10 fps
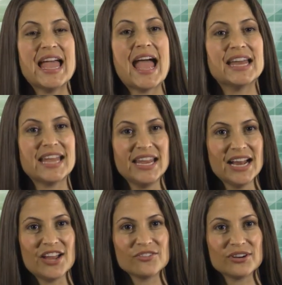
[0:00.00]
at
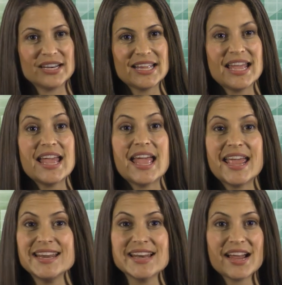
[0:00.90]

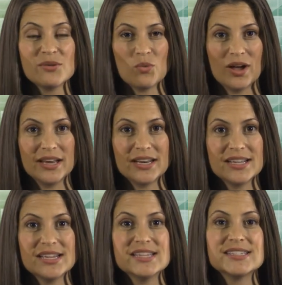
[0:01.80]

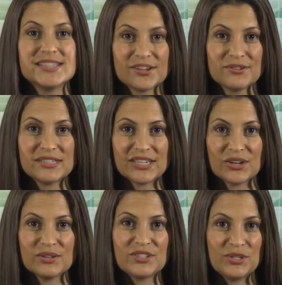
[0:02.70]

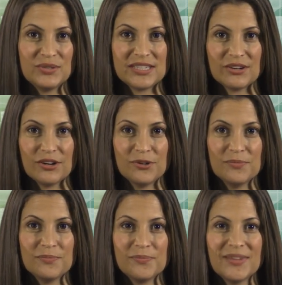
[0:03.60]
800-891-0020.